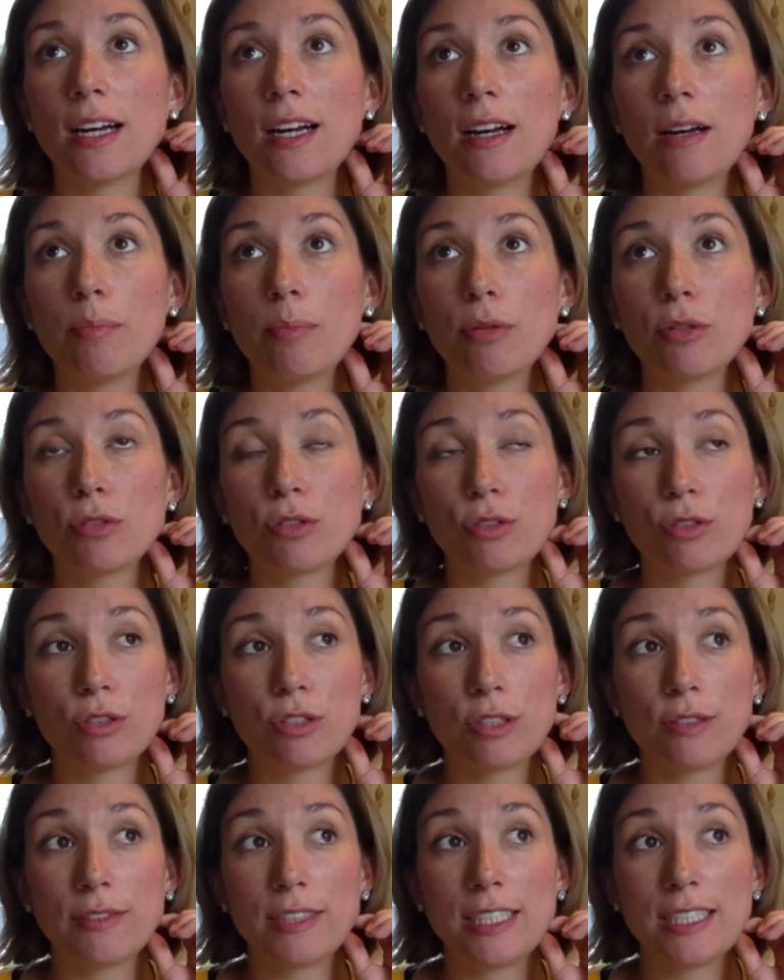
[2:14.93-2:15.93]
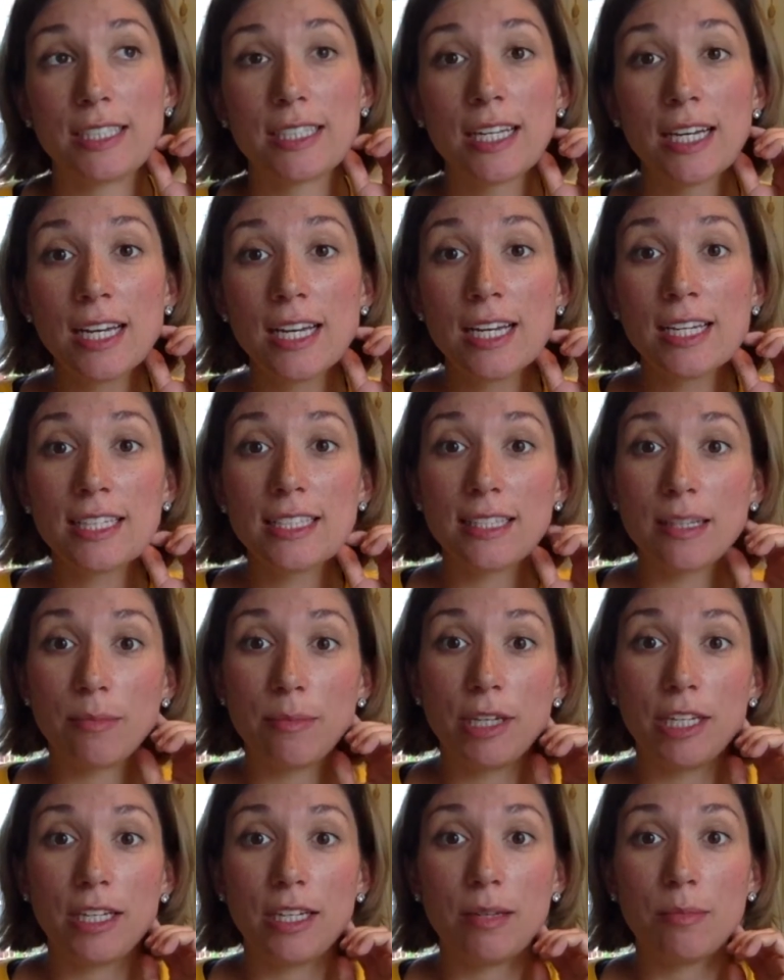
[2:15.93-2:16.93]
Postal Service sent me
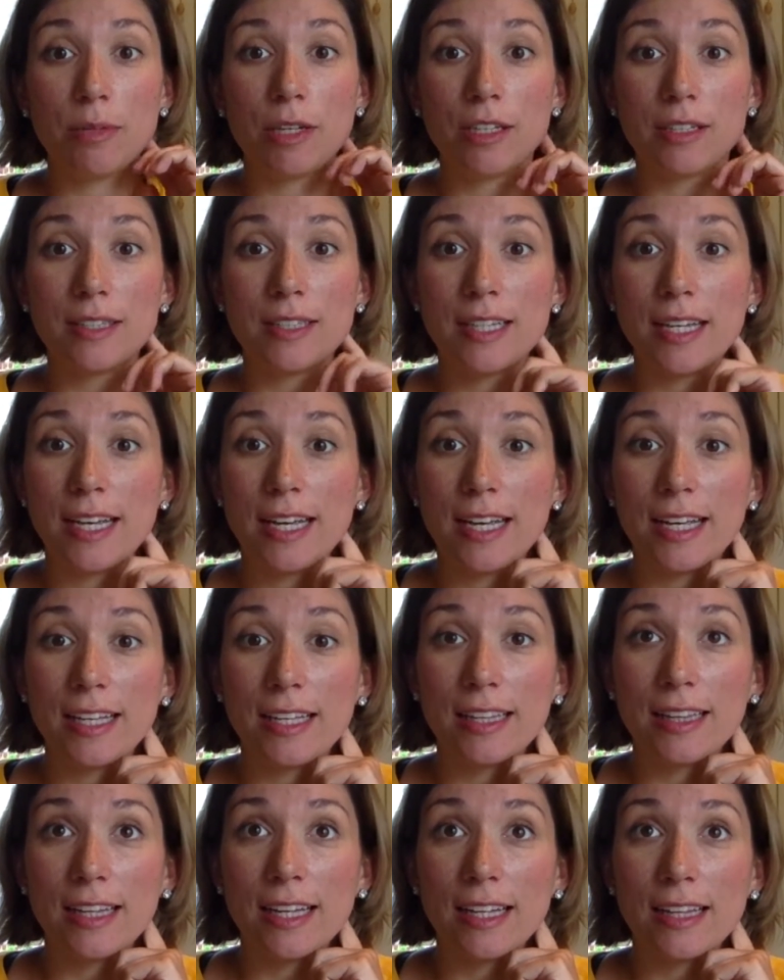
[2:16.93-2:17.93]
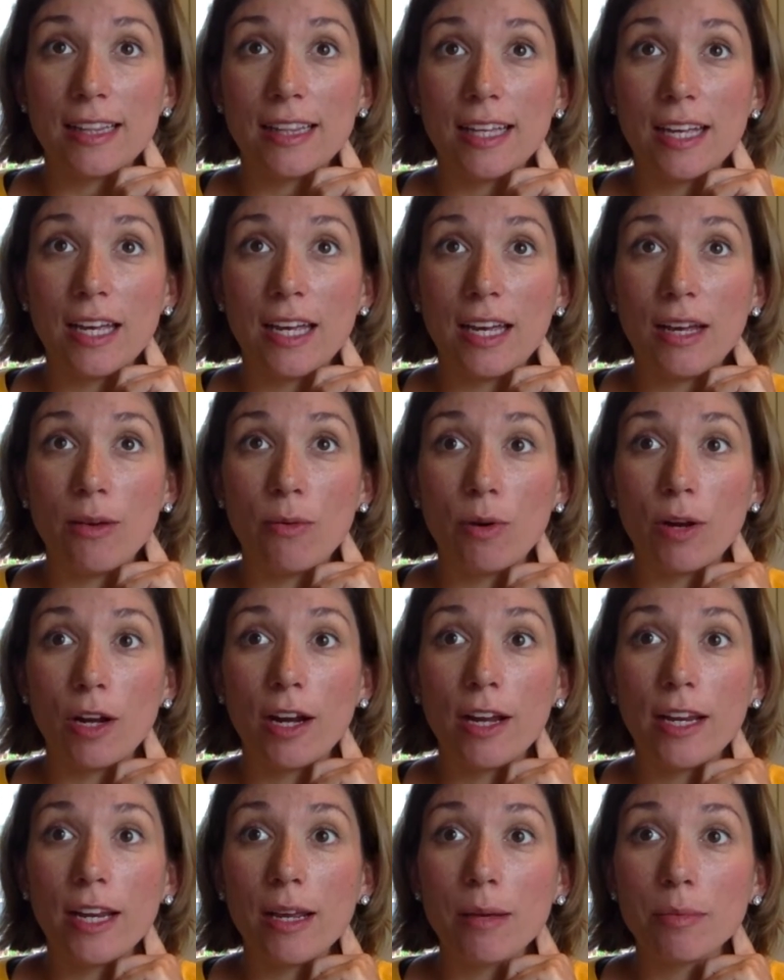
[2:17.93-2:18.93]
an email saying that they were
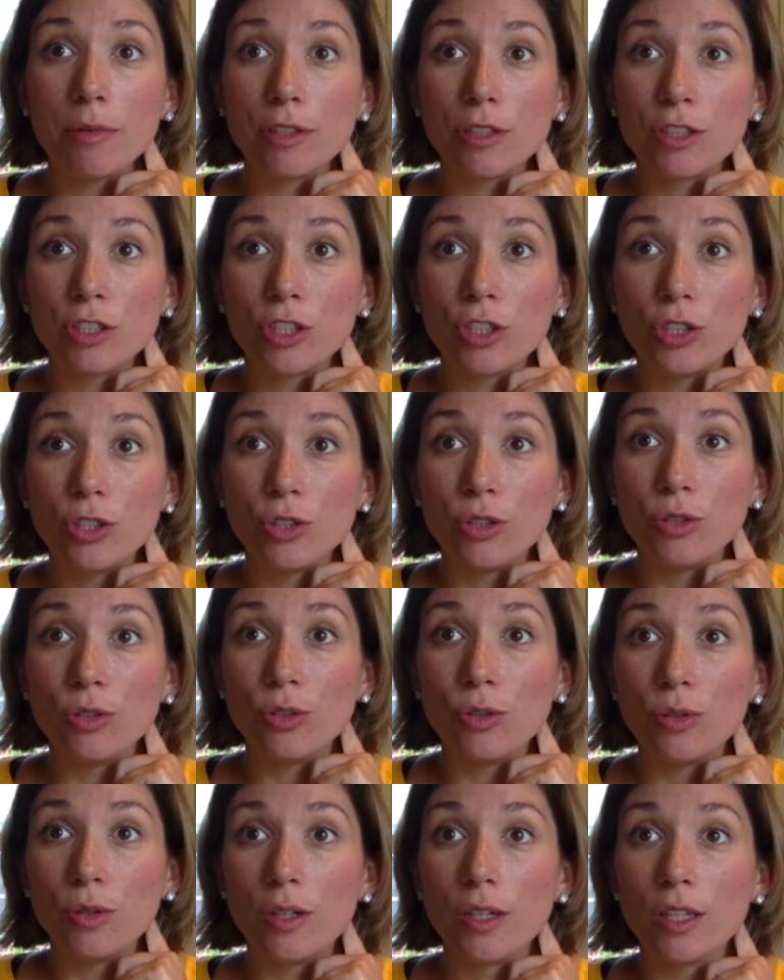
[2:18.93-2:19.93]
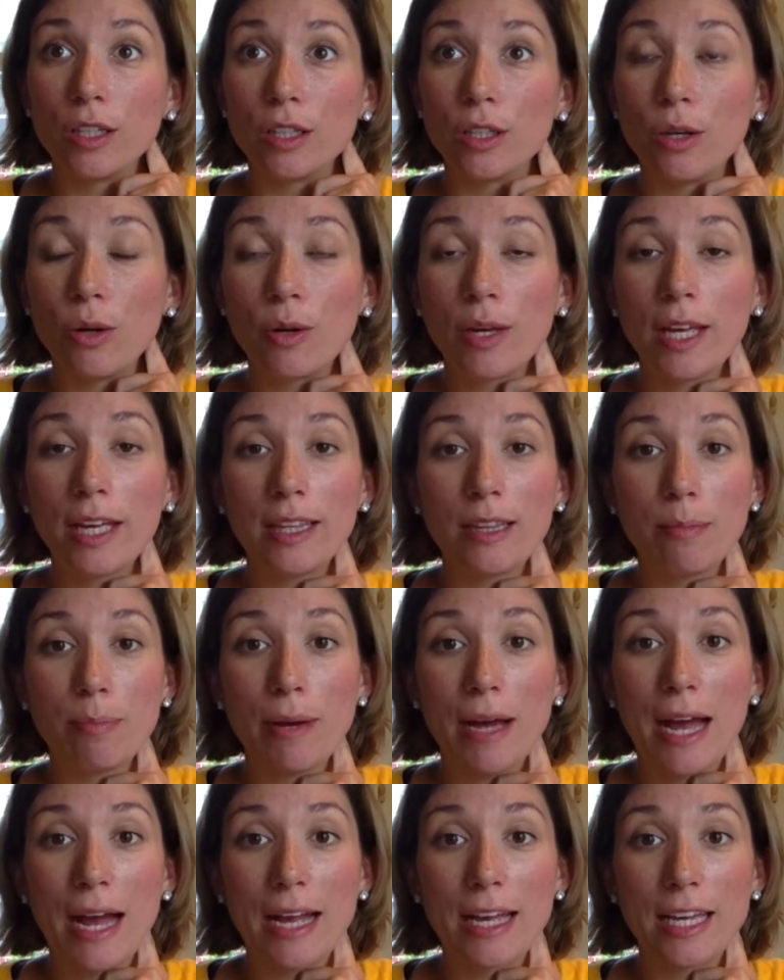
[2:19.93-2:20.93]
unable to locate the
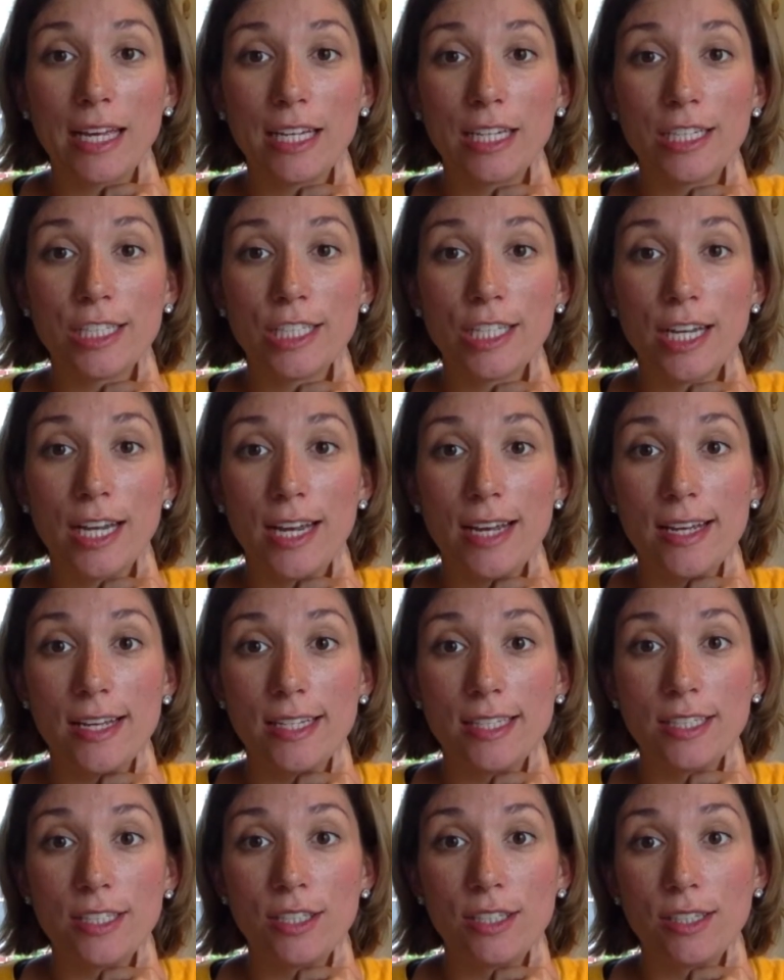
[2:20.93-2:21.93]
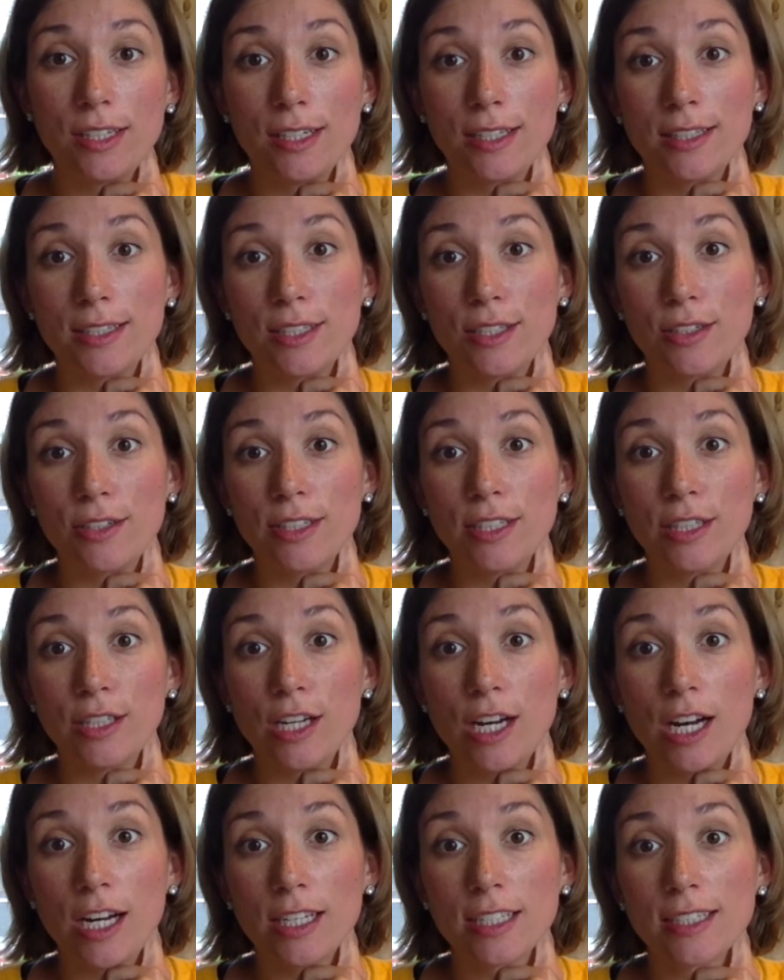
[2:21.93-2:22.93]
package and to consider it
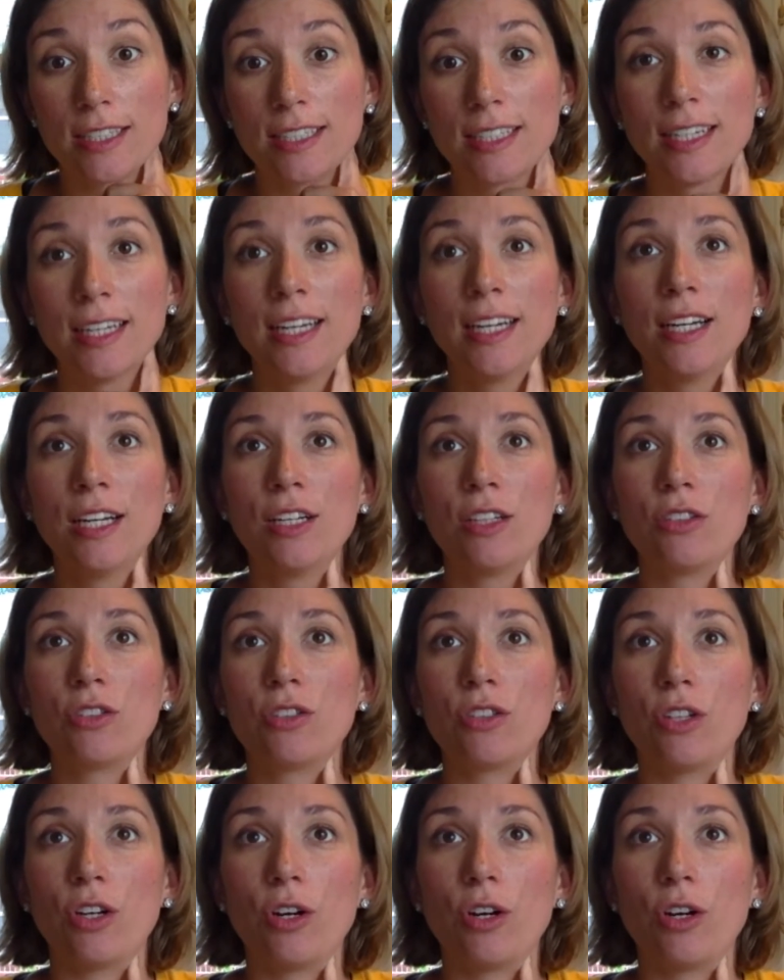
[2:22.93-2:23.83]
lost. So